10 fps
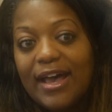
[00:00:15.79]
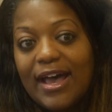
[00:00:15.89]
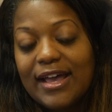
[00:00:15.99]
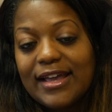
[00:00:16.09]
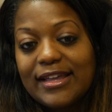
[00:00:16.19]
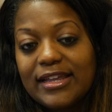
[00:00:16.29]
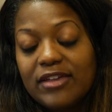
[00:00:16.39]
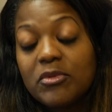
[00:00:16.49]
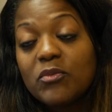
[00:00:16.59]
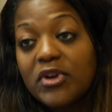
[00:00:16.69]
I
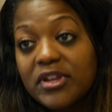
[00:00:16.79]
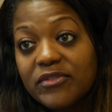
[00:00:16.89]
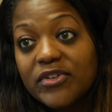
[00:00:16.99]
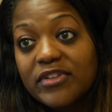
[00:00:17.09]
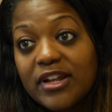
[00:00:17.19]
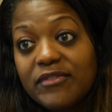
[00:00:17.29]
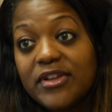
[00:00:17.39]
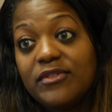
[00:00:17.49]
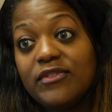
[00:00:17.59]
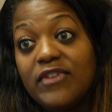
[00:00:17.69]
have been working for
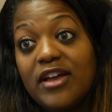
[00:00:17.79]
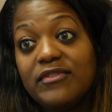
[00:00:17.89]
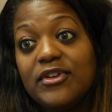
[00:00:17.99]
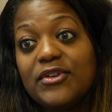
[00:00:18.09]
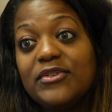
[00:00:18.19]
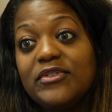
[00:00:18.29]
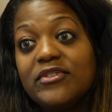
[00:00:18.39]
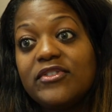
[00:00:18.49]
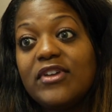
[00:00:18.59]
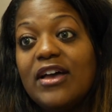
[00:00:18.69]
Cytovance for 5
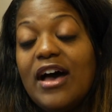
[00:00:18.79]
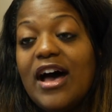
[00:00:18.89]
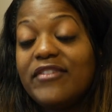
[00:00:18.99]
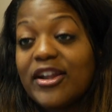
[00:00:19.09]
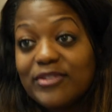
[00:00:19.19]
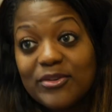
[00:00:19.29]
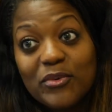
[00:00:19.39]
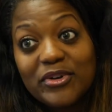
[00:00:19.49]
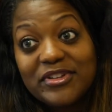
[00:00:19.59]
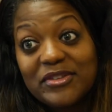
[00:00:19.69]
years. I've actually
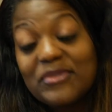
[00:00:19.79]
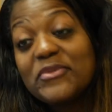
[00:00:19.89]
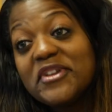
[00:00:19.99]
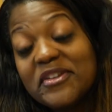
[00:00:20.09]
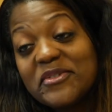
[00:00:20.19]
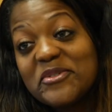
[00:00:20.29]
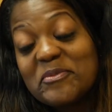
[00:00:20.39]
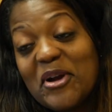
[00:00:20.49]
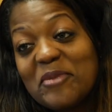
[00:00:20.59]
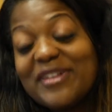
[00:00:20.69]
worked in 3 different
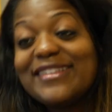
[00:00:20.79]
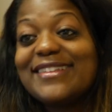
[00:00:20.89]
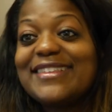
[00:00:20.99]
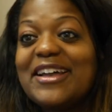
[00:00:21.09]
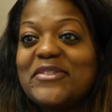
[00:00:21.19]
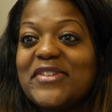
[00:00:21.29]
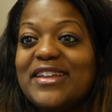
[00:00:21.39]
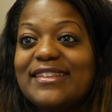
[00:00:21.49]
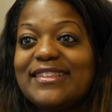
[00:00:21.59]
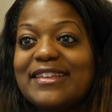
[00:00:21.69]
departments at
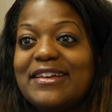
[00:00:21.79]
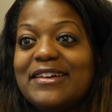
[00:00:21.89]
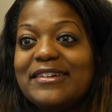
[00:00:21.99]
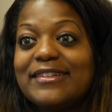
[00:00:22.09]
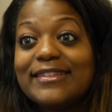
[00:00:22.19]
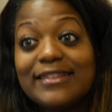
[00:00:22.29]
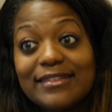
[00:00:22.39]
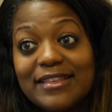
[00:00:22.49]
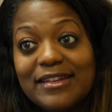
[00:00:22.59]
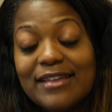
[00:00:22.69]
Cytovance
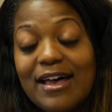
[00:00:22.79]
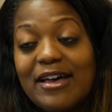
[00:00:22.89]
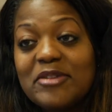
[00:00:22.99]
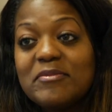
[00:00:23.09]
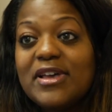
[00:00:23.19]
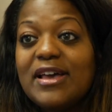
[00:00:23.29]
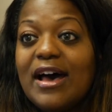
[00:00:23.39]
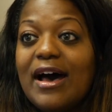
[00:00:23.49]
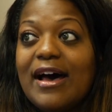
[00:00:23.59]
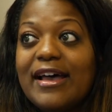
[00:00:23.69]
since that time.
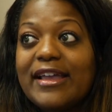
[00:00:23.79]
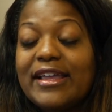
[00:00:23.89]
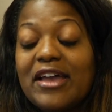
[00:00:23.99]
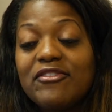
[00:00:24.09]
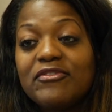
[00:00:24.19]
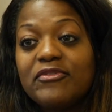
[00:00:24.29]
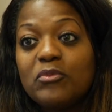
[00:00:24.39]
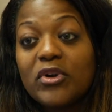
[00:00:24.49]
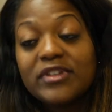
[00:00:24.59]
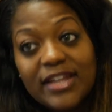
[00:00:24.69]
I have
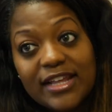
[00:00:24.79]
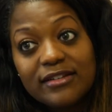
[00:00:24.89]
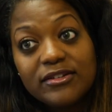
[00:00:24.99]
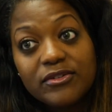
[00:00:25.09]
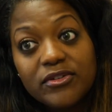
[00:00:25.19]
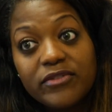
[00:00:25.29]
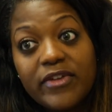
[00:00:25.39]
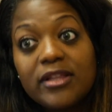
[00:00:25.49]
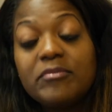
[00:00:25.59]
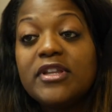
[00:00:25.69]
worked in analytical
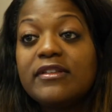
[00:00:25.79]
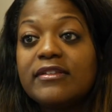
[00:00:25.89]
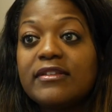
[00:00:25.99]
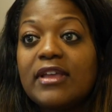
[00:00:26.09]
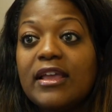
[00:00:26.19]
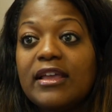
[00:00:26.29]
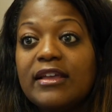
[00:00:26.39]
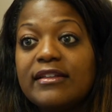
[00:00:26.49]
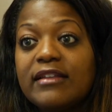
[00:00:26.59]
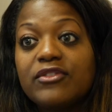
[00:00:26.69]
development,
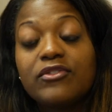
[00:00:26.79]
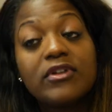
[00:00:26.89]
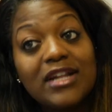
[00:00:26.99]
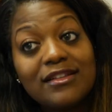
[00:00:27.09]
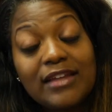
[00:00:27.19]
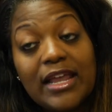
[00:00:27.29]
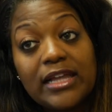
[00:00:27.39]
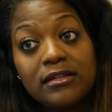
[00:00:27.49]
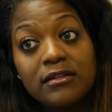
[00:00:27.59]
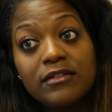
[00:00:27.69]
and I started as an
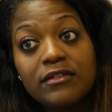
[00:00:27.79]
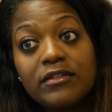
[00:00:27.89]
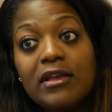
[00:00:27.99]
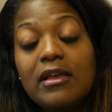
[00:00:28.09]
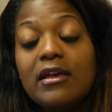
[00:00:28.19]
analyst,